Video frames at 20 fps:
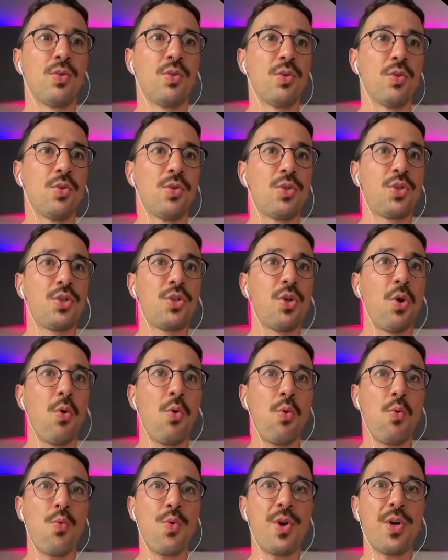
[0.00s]
So
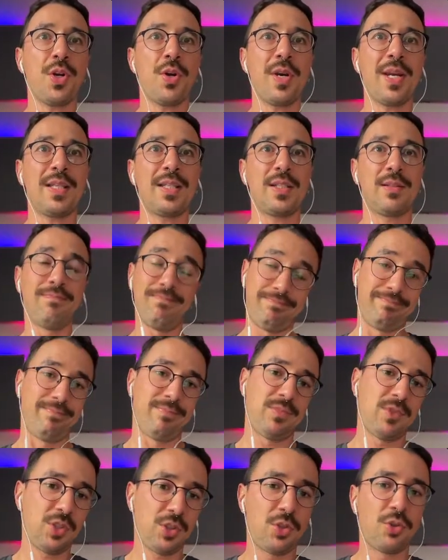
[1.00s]
we're gonna
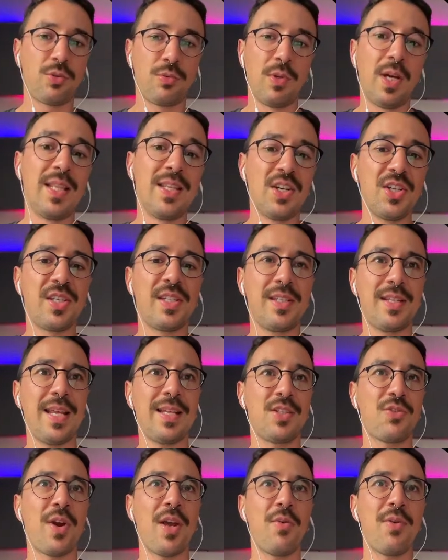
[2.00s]

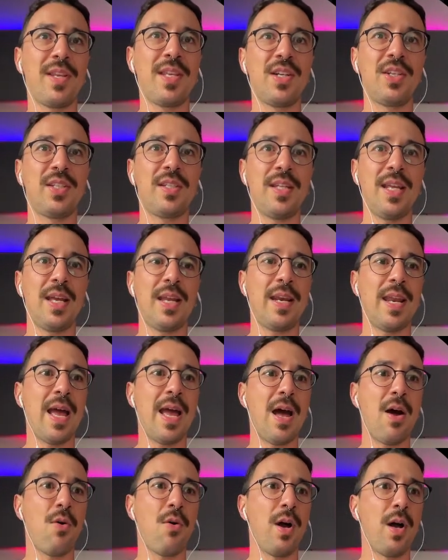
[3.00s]
try to understand
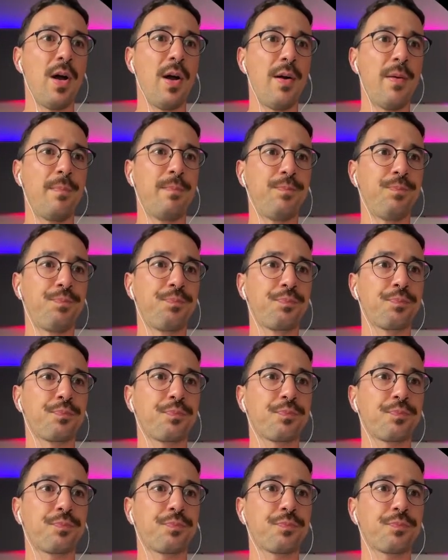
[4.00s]
now
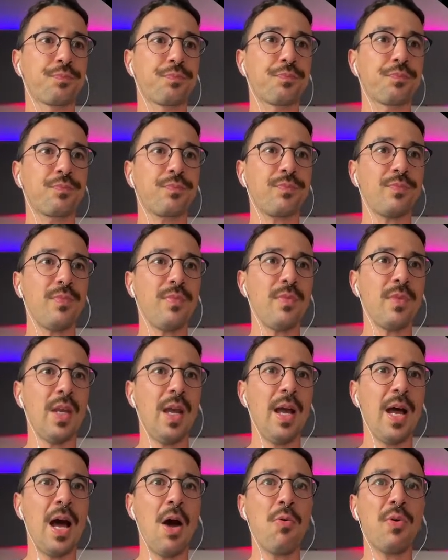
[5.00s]

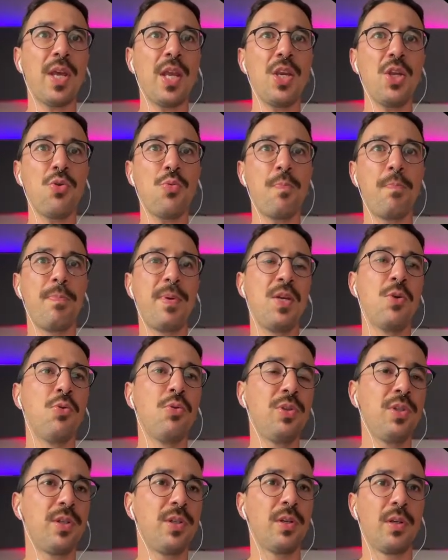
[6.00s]
how can you
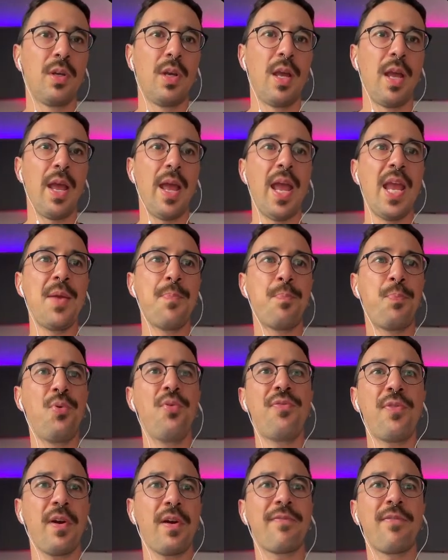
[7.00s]
build a
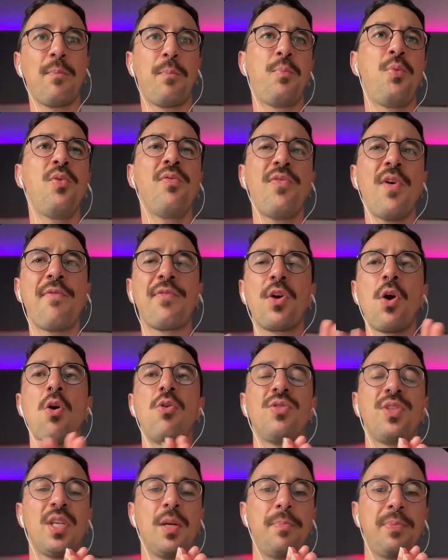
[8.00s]
proof of
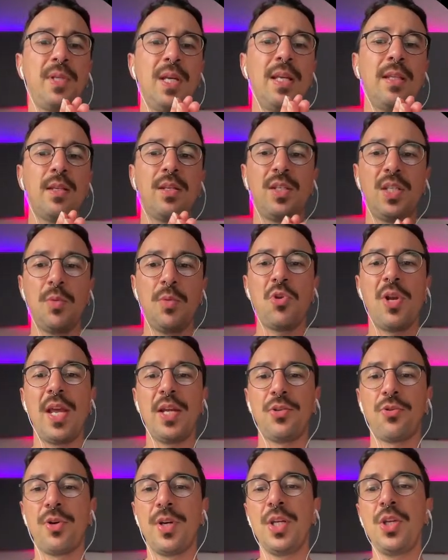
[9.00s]
concept in the
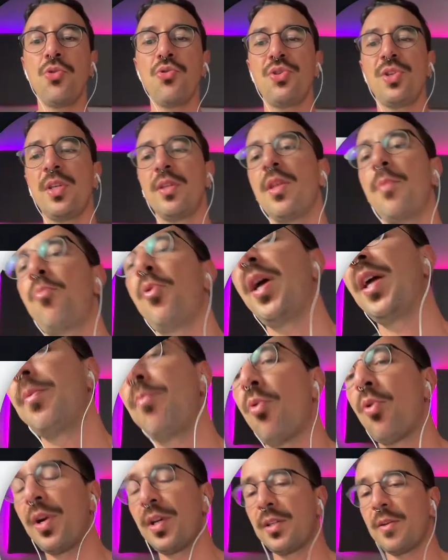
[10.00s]
simulator using the
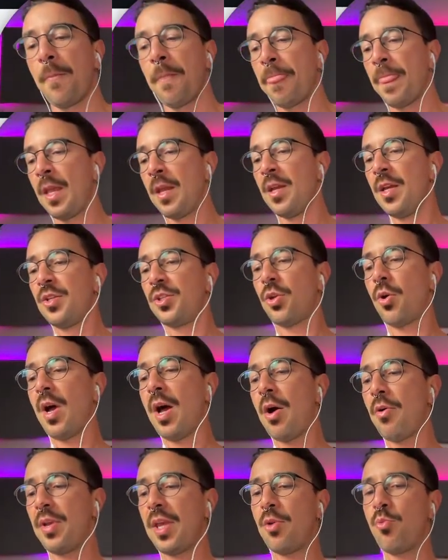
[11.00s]
breadboard. So
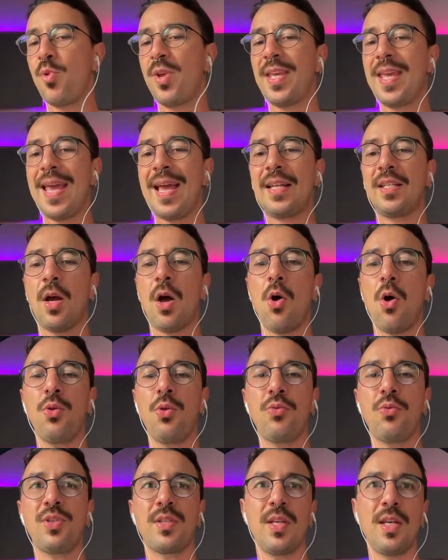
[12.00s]
how can we get all
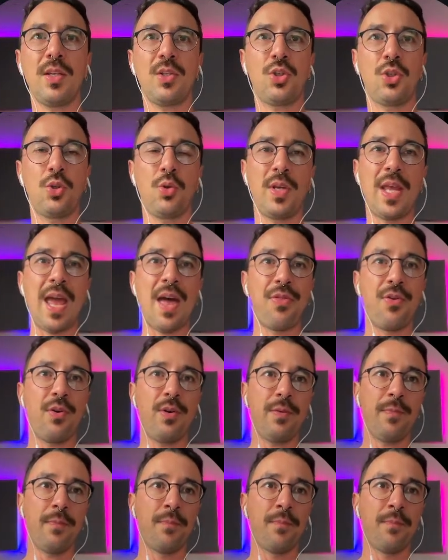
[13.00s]
those things together